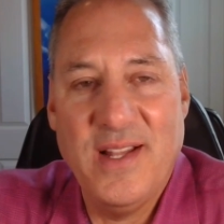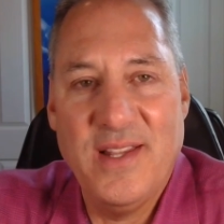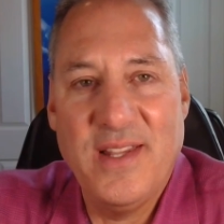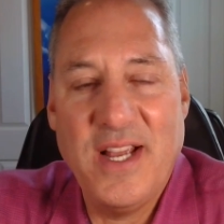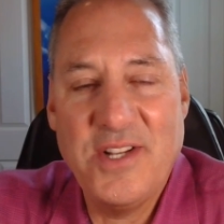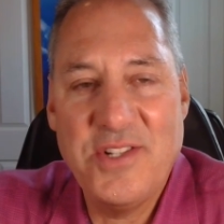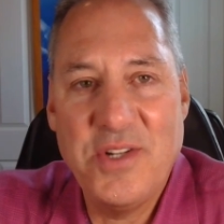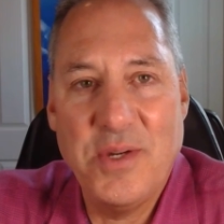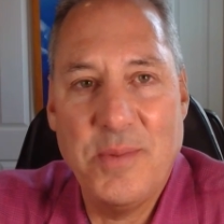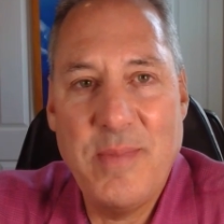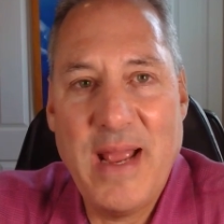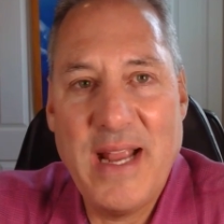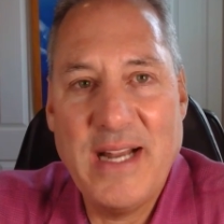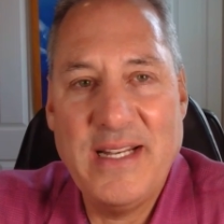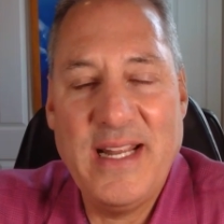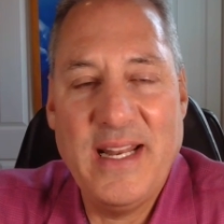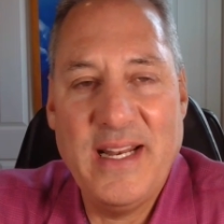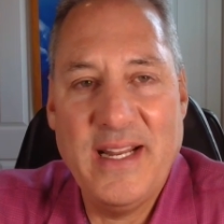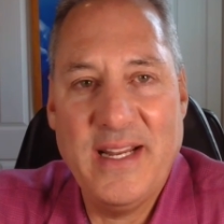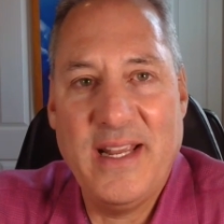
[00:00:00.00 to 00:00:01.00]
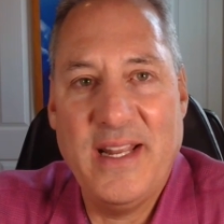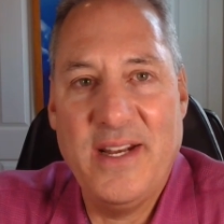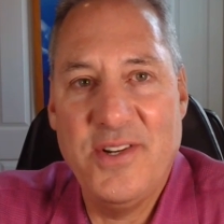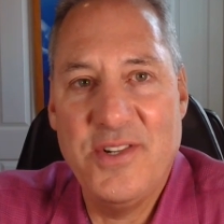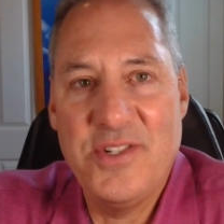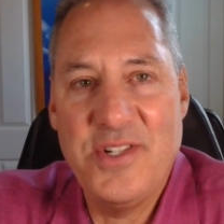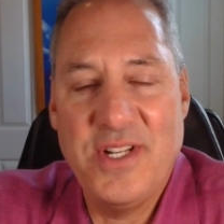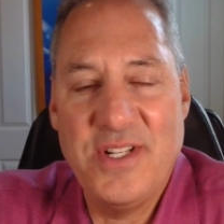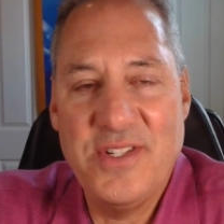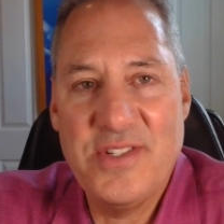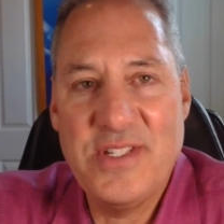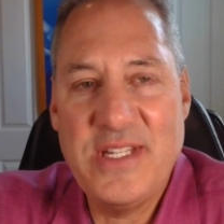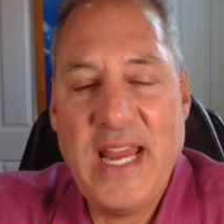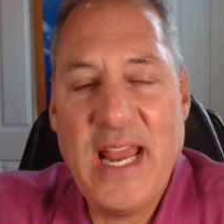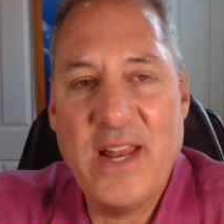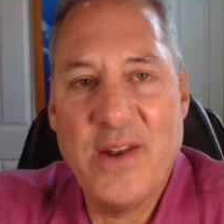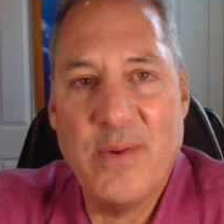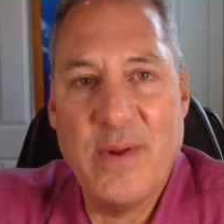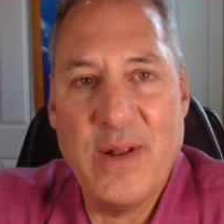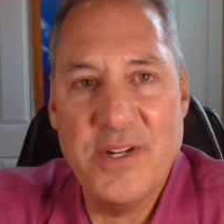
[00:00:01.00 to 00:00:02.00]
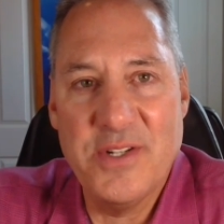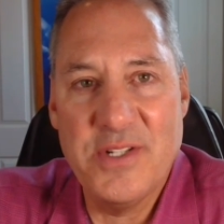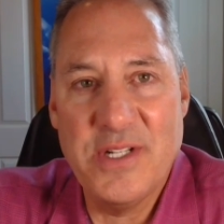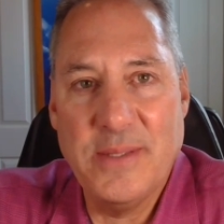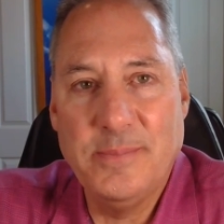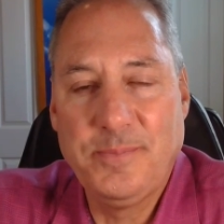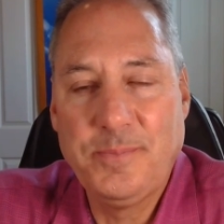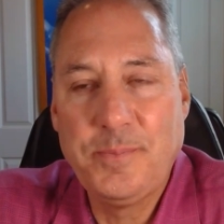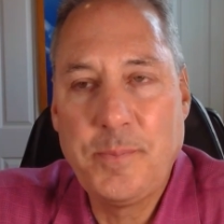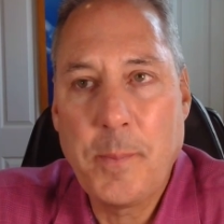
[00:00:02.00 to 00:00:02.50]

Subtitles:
electromagnetic energy and scalar energy.